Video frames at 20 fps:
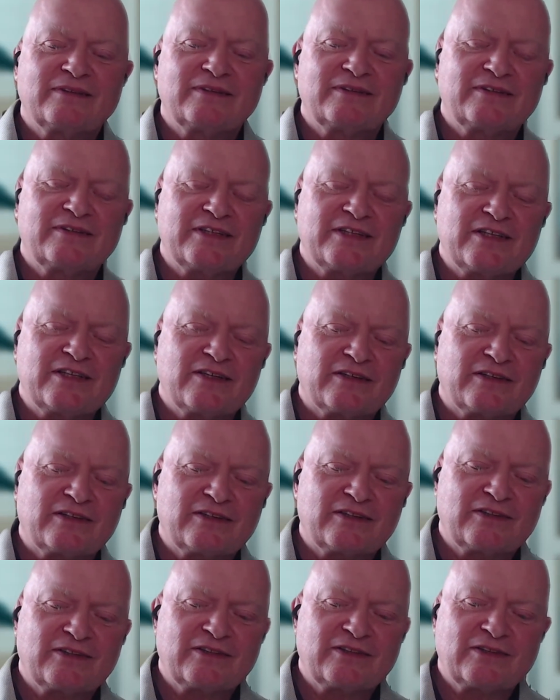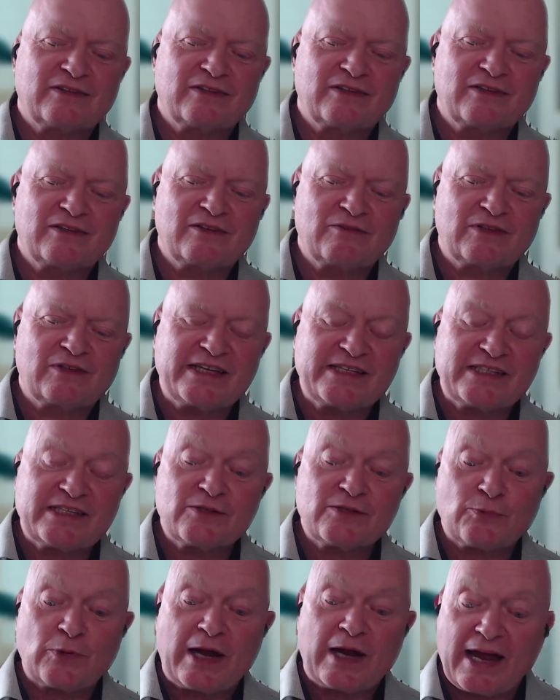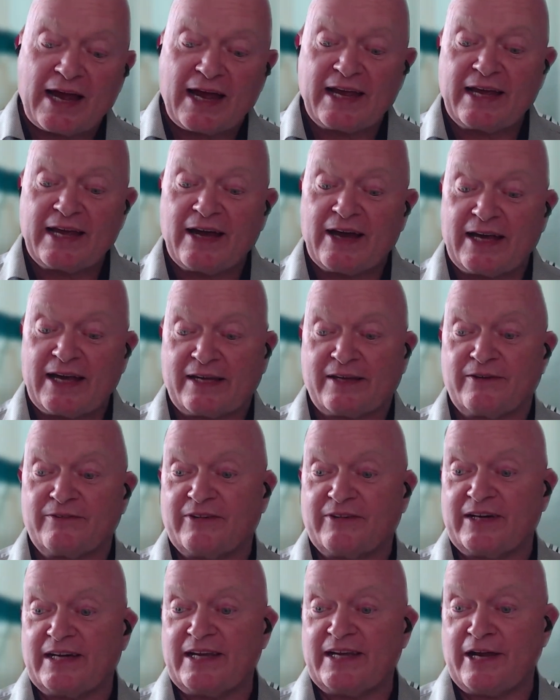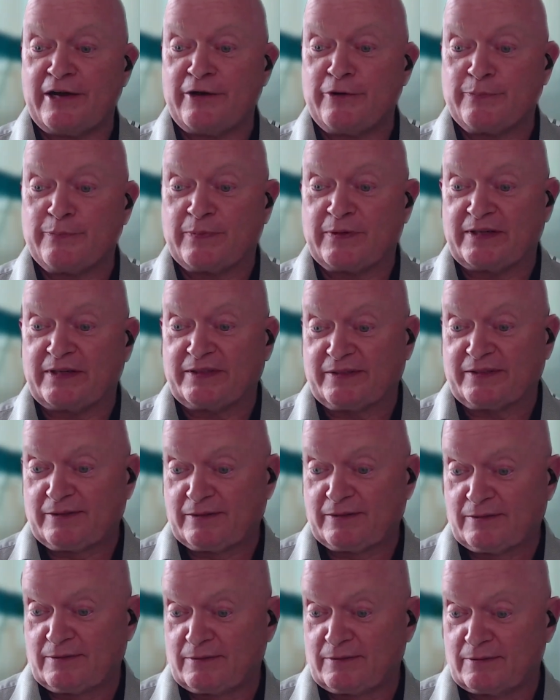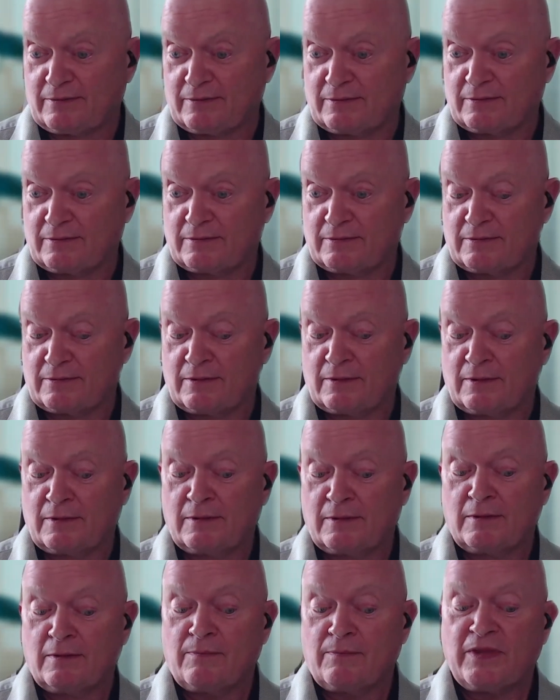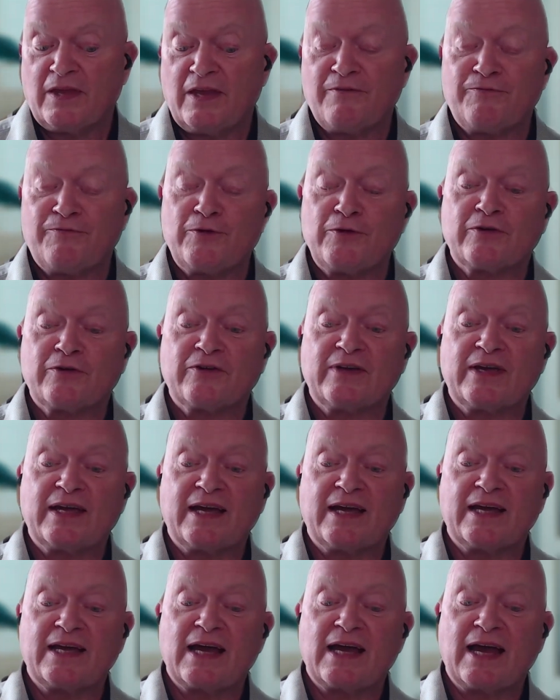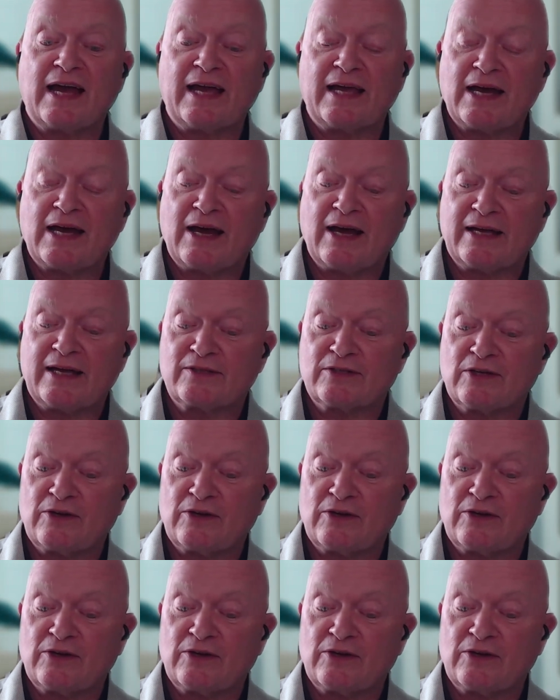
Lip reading: this is where AI can really help us. If you create AI